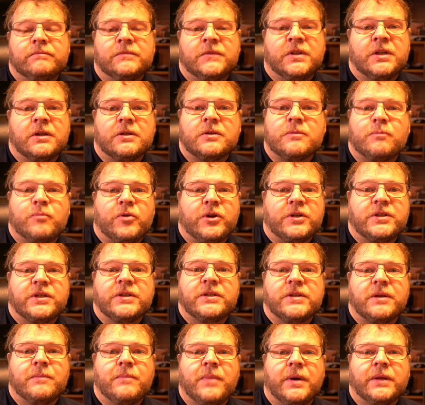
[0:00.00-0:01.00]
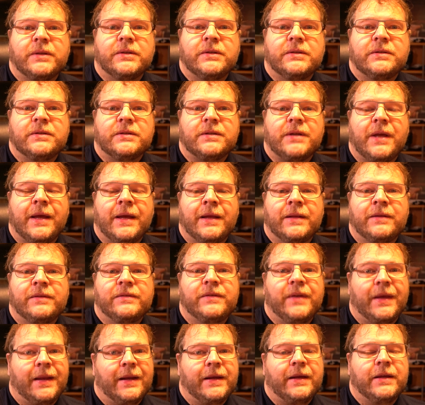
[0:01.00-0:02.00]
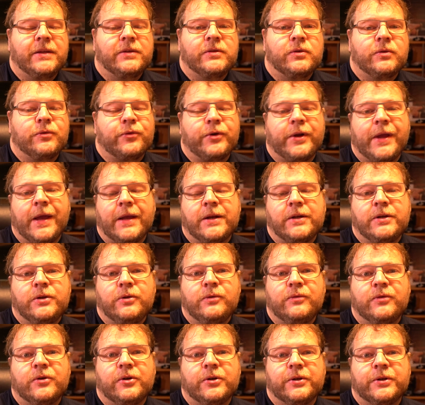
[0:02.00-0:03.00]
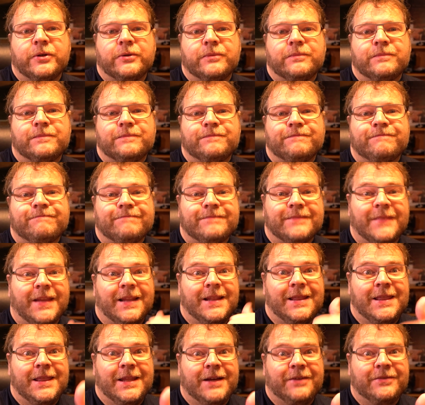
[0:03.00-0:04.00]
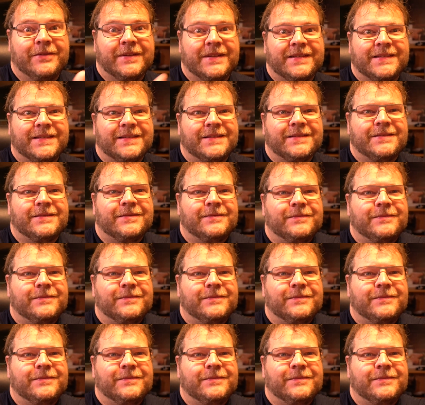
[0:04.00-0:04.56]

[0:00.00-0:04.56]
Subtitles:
just pressing some buttons and telling it to create a new volume. Love it.